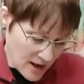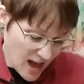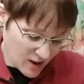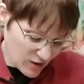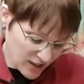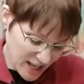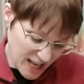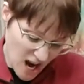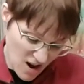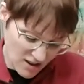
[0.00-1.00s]
I don't really
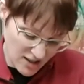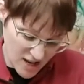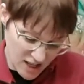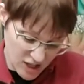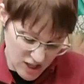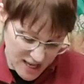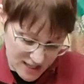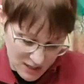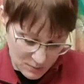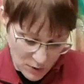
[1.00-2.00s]
care as long as she eats the